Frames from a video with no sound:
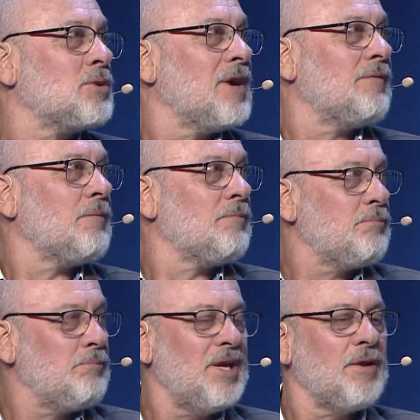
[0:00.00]
who have a
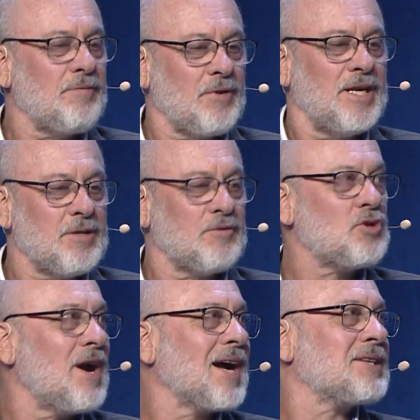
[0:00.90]
big fleet of
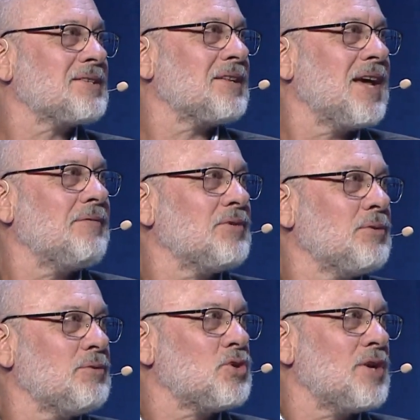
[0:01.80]
trucks that they have
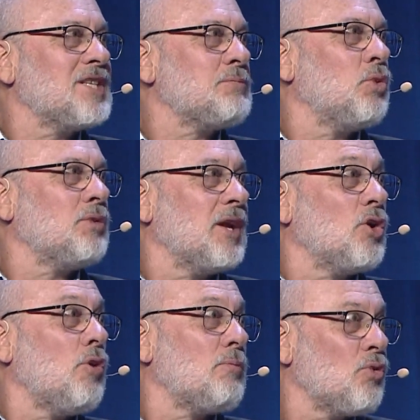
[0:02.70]
to transport their
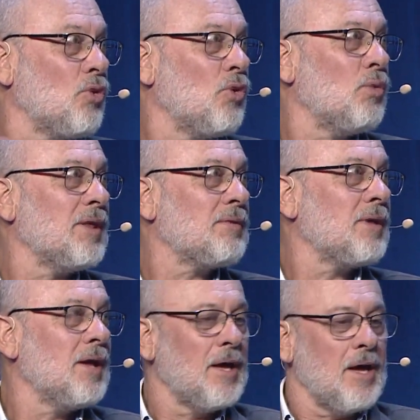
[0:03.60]
copper ore with,
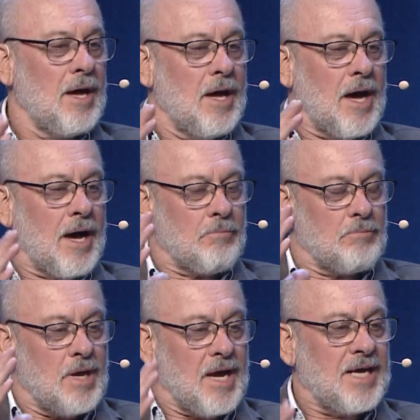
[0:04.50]

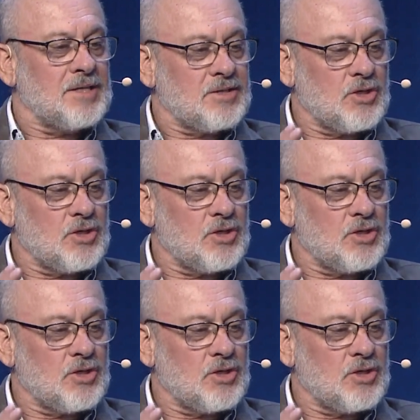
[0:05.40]
as the